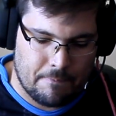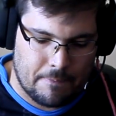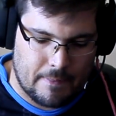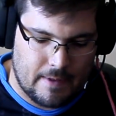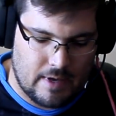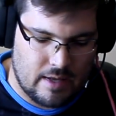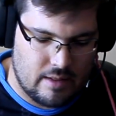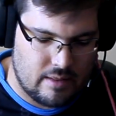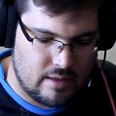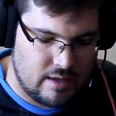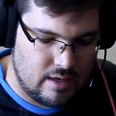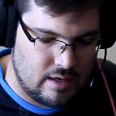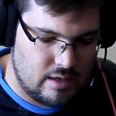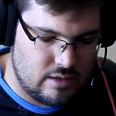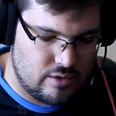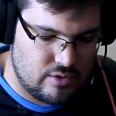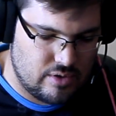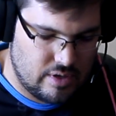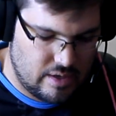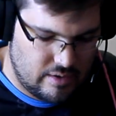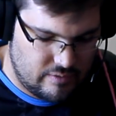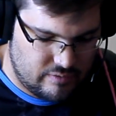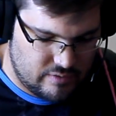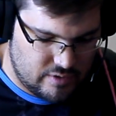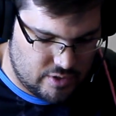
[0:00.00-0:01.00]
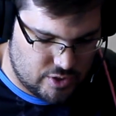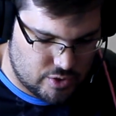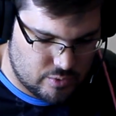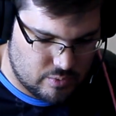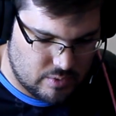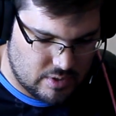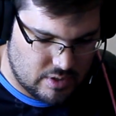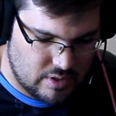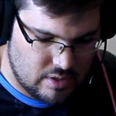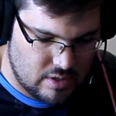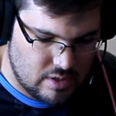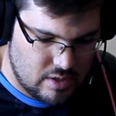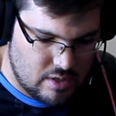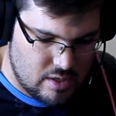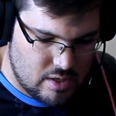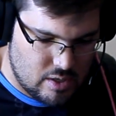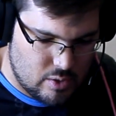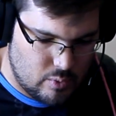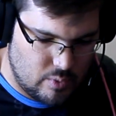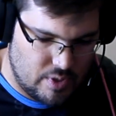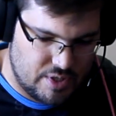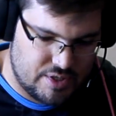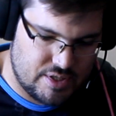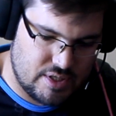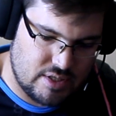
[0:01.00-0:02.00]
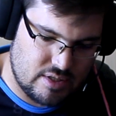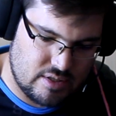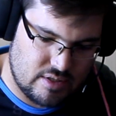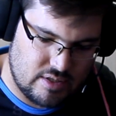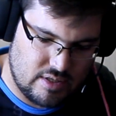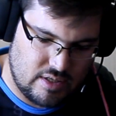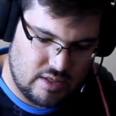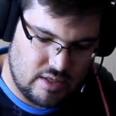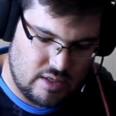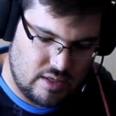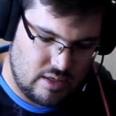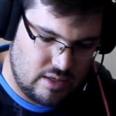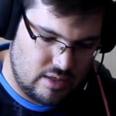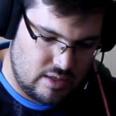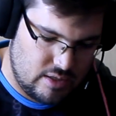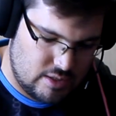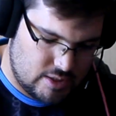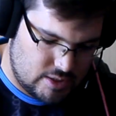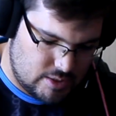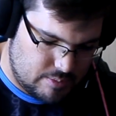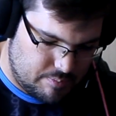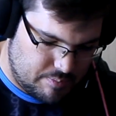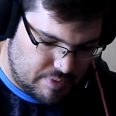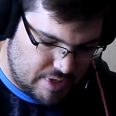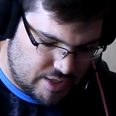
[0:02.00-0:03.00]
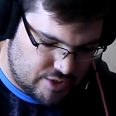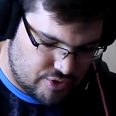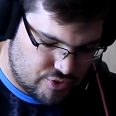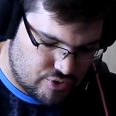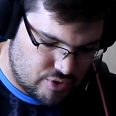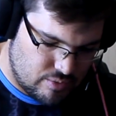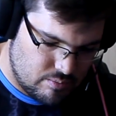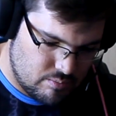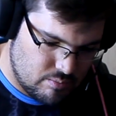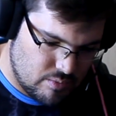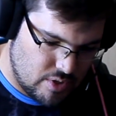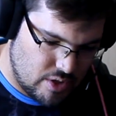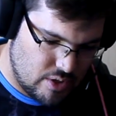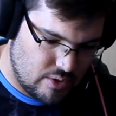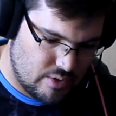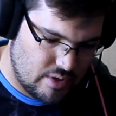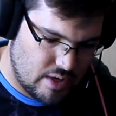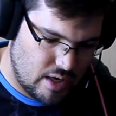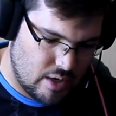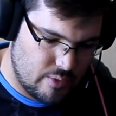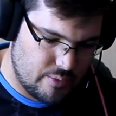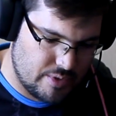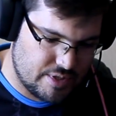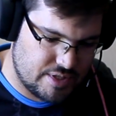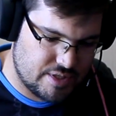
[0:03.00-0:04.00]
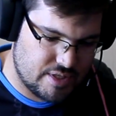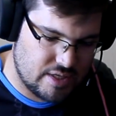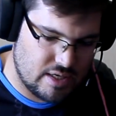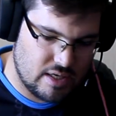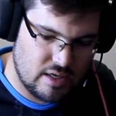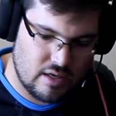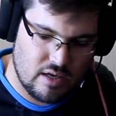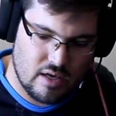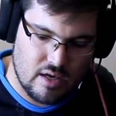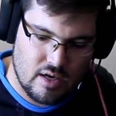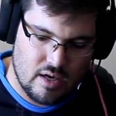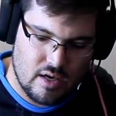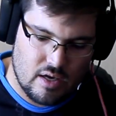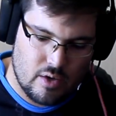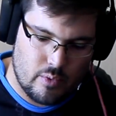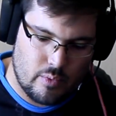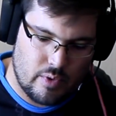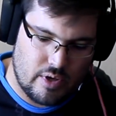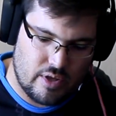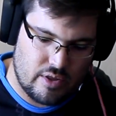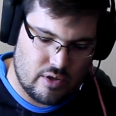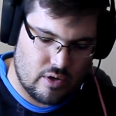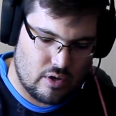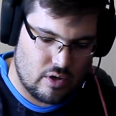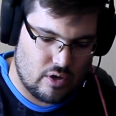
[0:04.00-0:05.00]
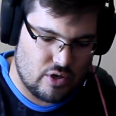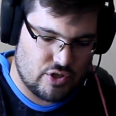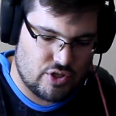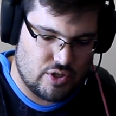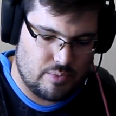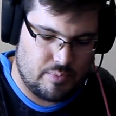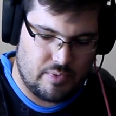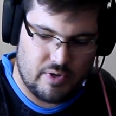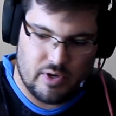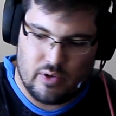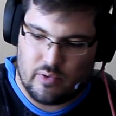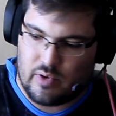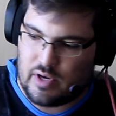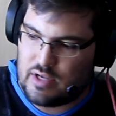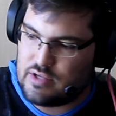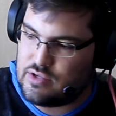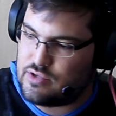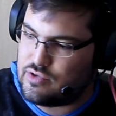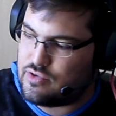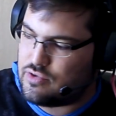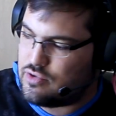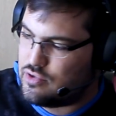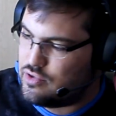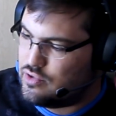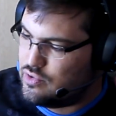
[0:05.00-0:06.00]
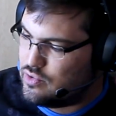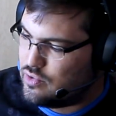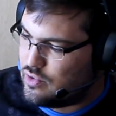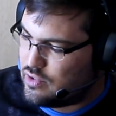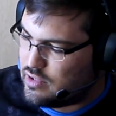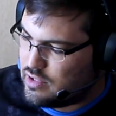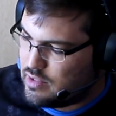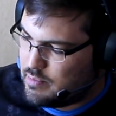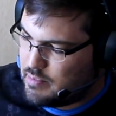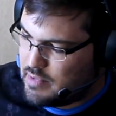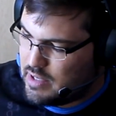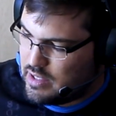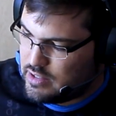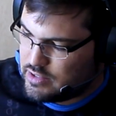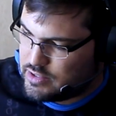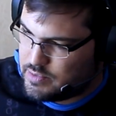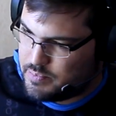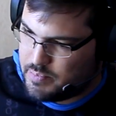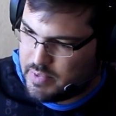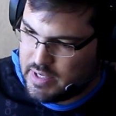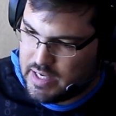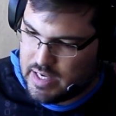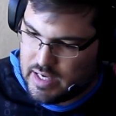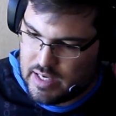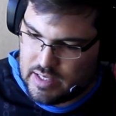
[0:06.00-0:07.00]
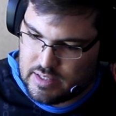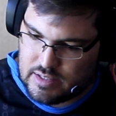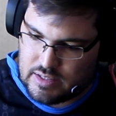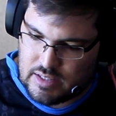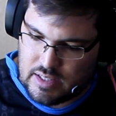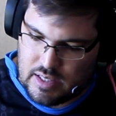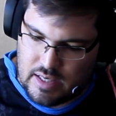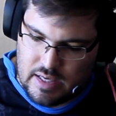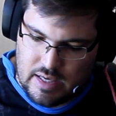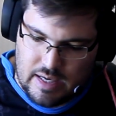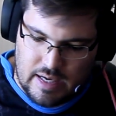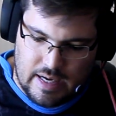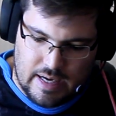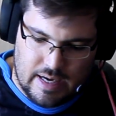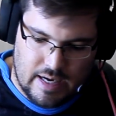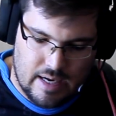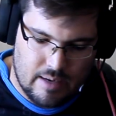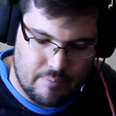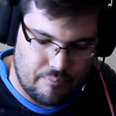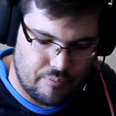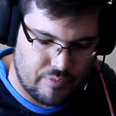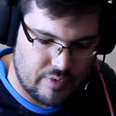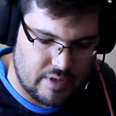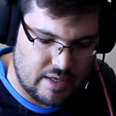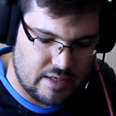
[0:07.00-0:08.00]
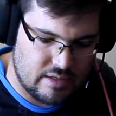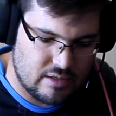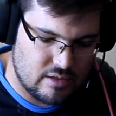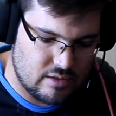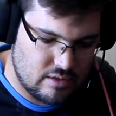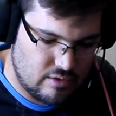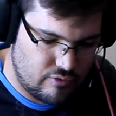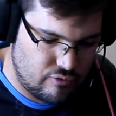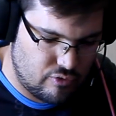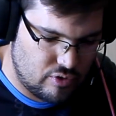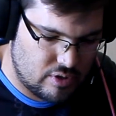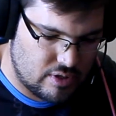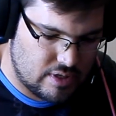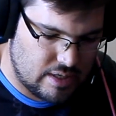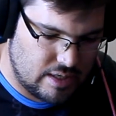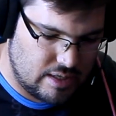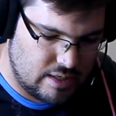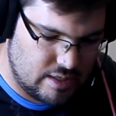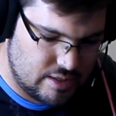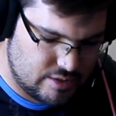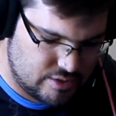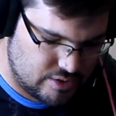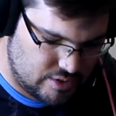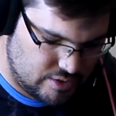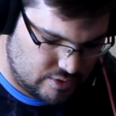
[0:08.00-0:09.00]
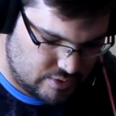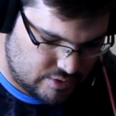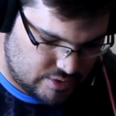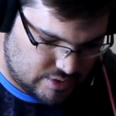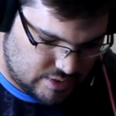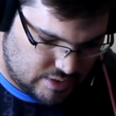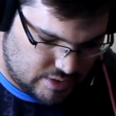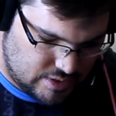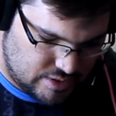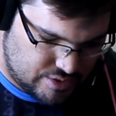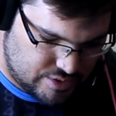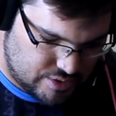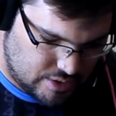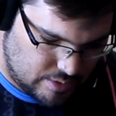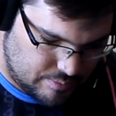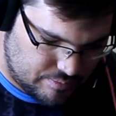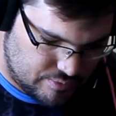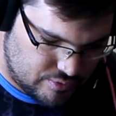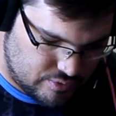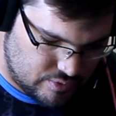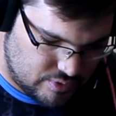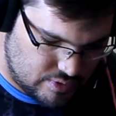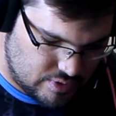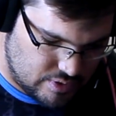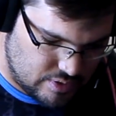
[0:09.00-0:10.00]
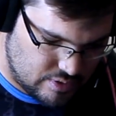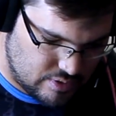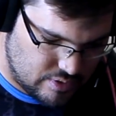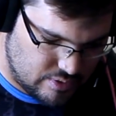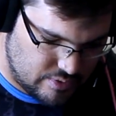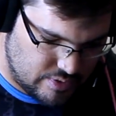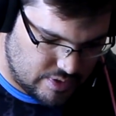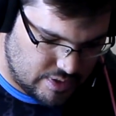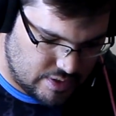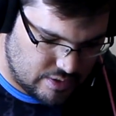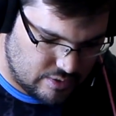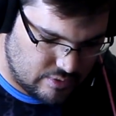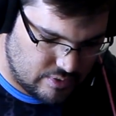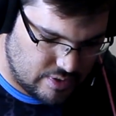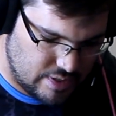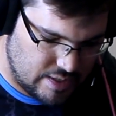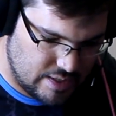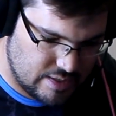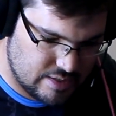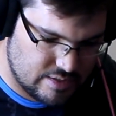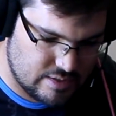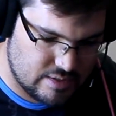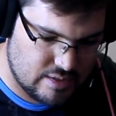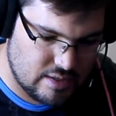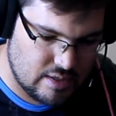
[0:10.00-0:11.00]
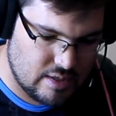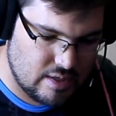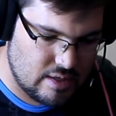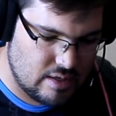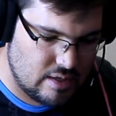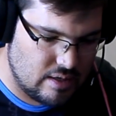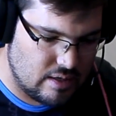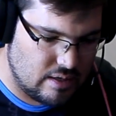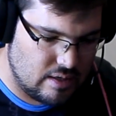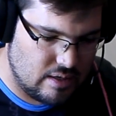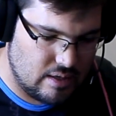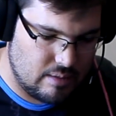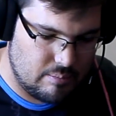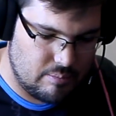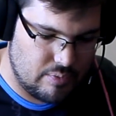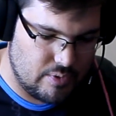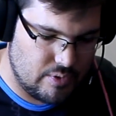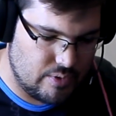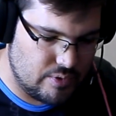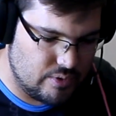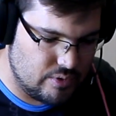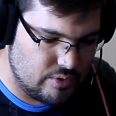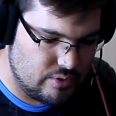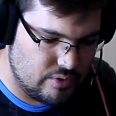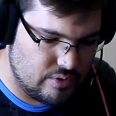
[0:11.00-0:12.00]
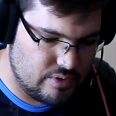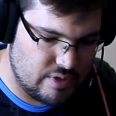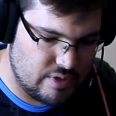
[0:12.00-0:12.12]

And then you have this one, which is the spectrum mode, I would say, where the RGB runs through on the mouse pad in the different colors. So you'll see it jumps through the green, red, blue,